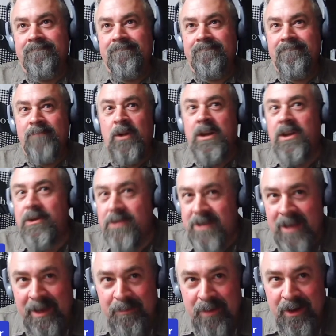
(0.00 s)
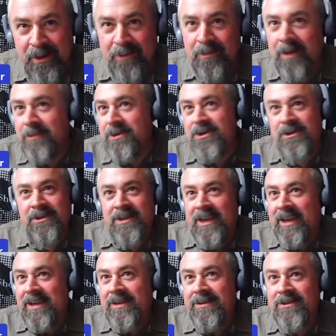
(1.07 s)
What do you say, Bo? What would you
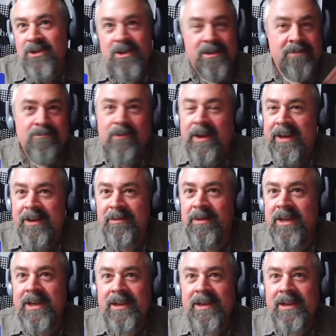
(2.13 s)
say? Just randomly.